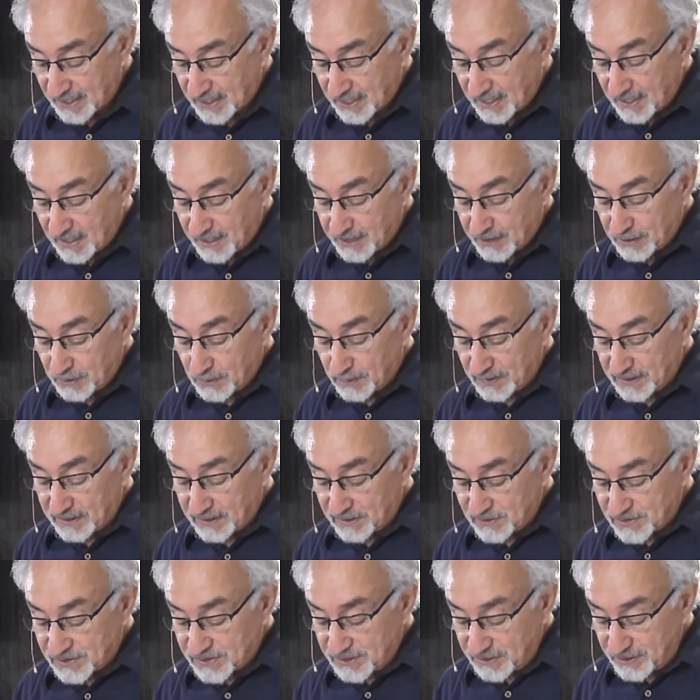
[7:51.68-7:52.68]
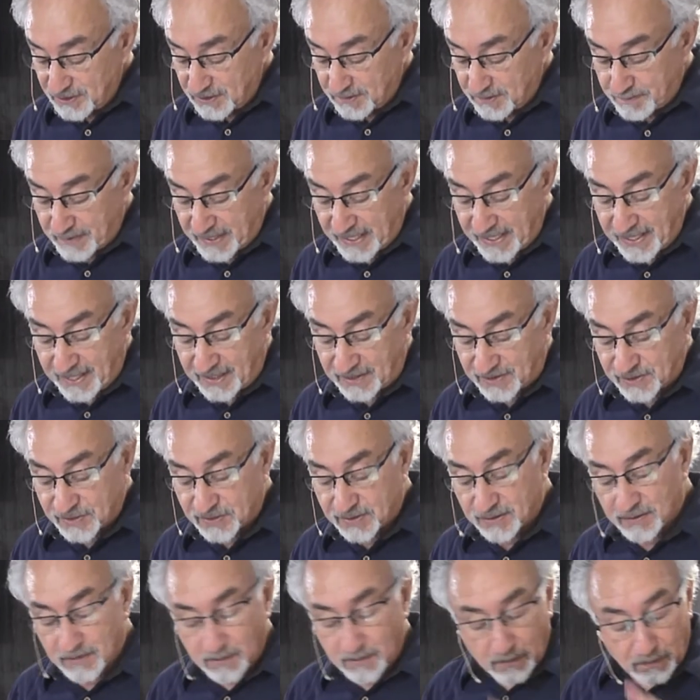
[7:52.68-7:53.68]
You were considered
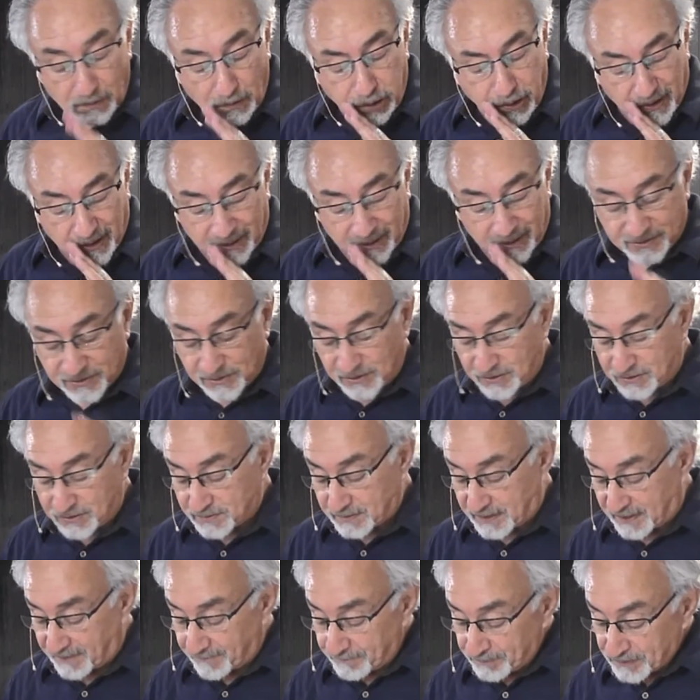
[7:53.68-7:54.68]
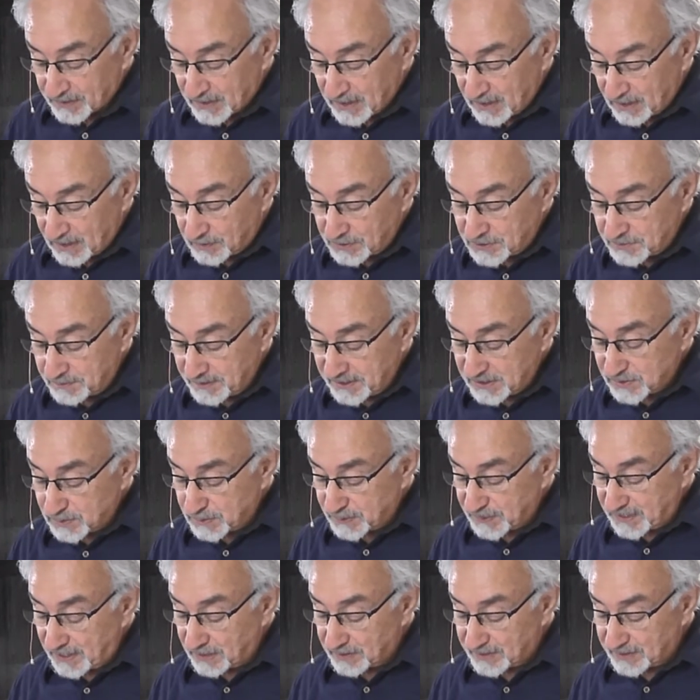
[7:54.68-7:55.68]
base, excuse me, which means
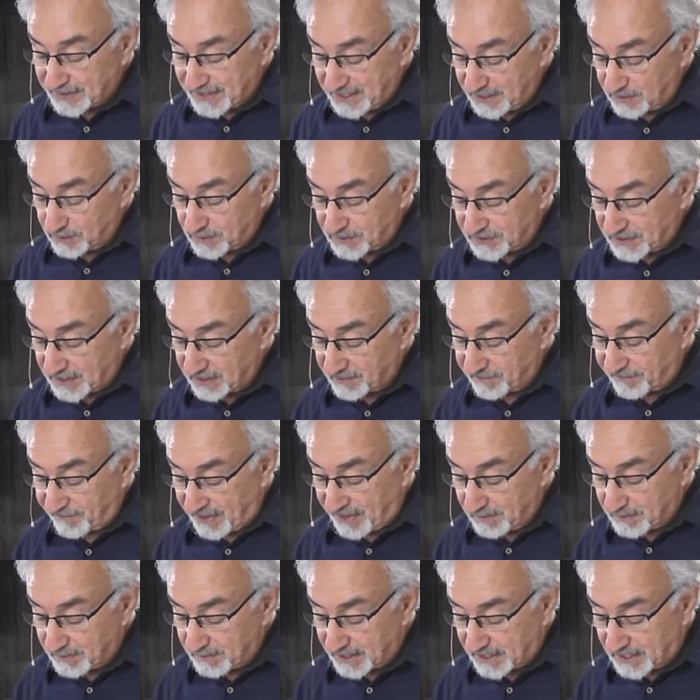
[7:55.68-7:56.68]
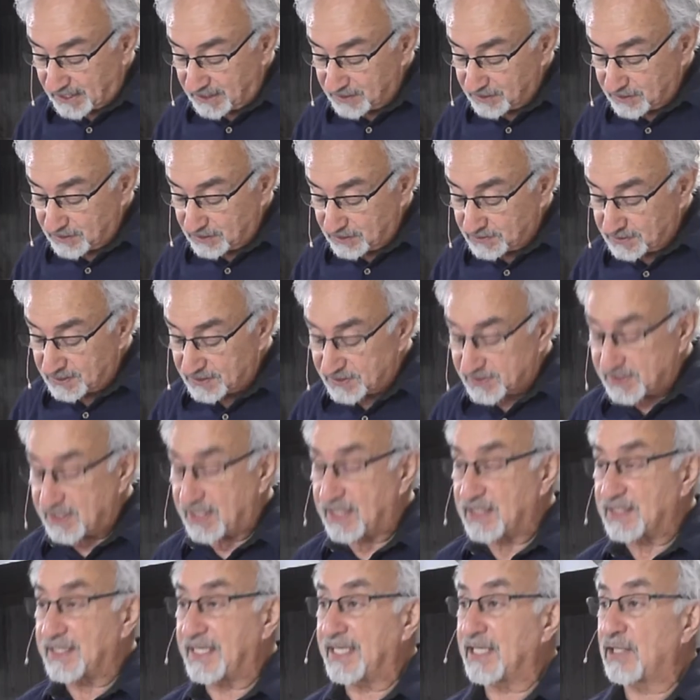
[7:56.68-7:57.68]
without kin, without family, unknown
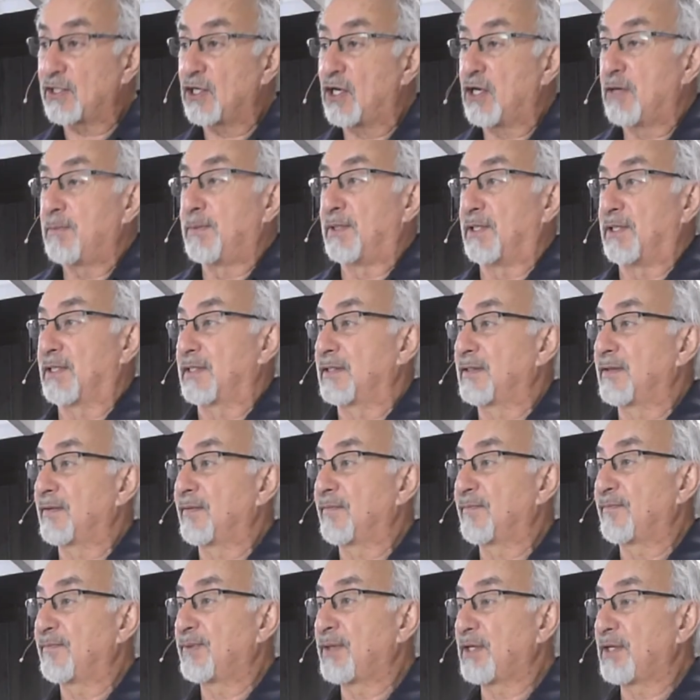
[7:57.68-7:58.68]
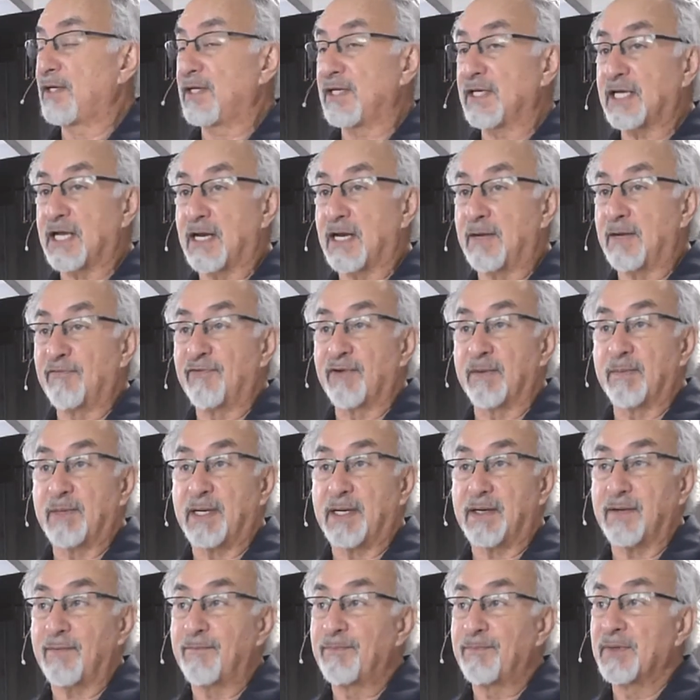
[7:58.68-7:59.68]
descent, ignoble. You didn't come from
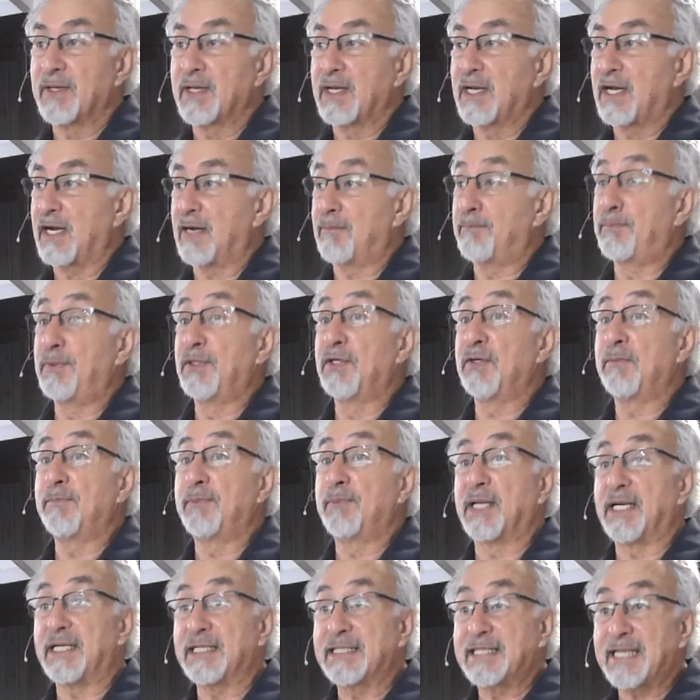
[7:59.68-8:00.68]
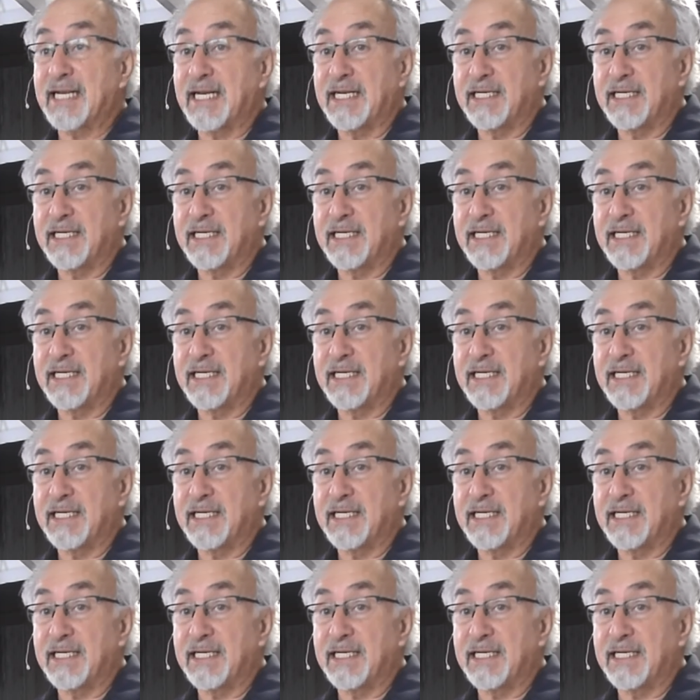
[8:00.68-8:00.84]
a blue blood kind